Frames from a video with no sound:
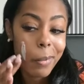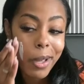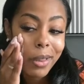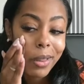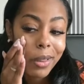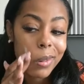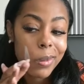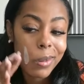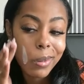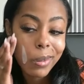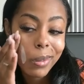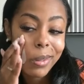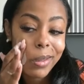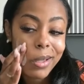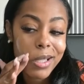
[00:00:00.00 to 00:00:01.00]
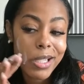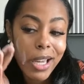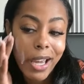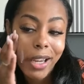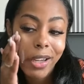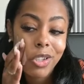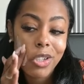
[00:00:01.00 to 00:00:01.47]
but the
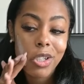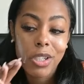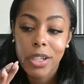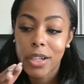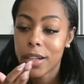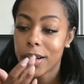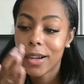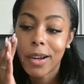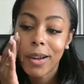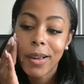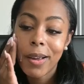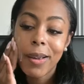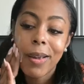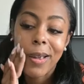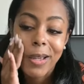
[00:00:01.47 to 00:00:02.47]
texture